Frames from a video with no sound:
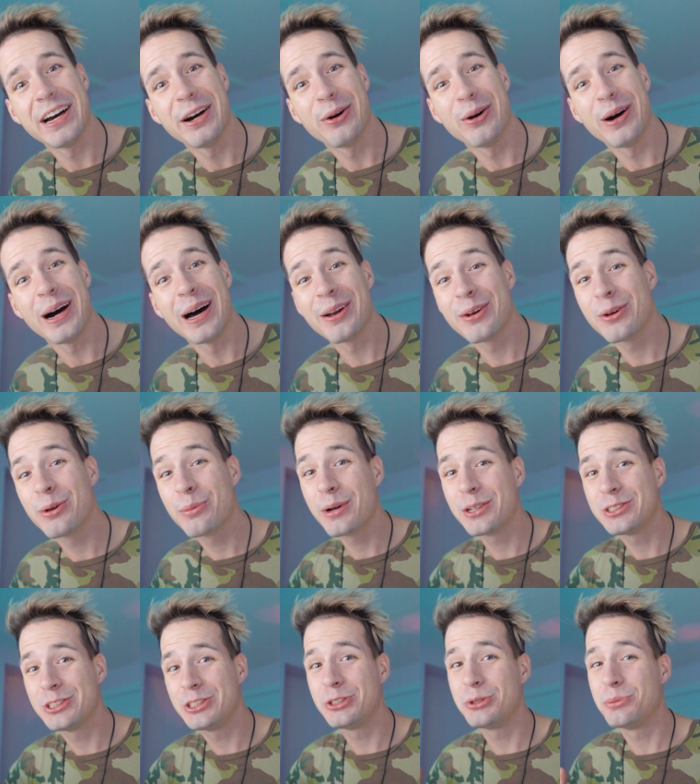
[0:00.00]
Now, I don't know
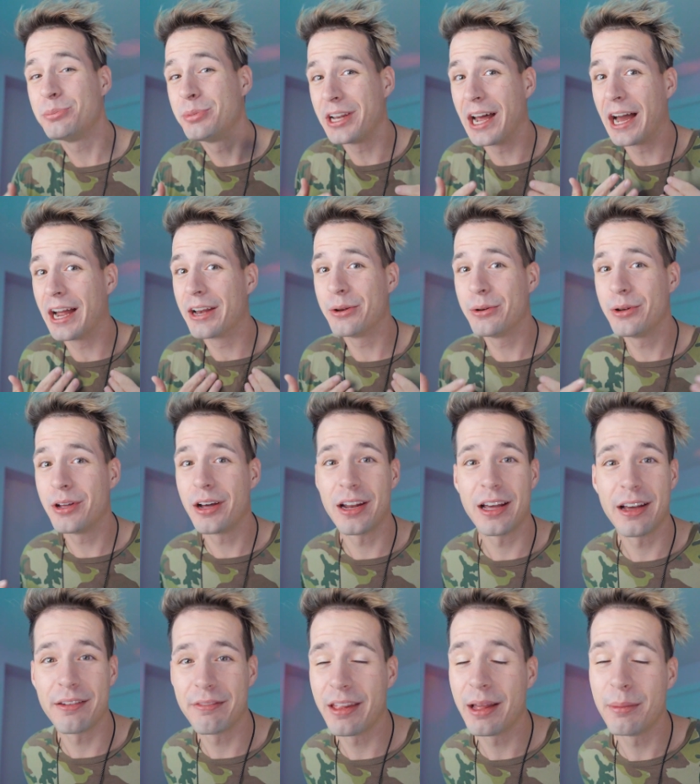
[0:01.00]
about you, but I do not
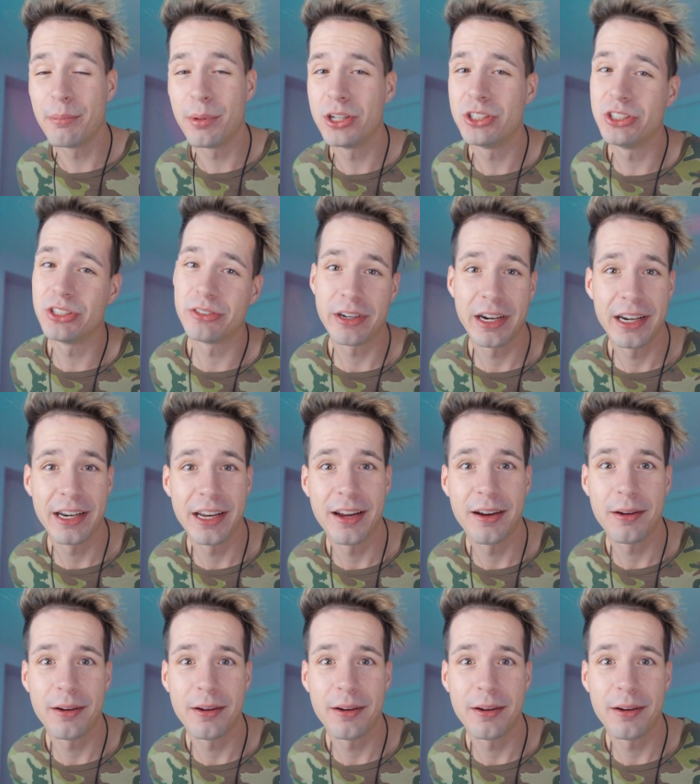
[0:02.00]
have that budget right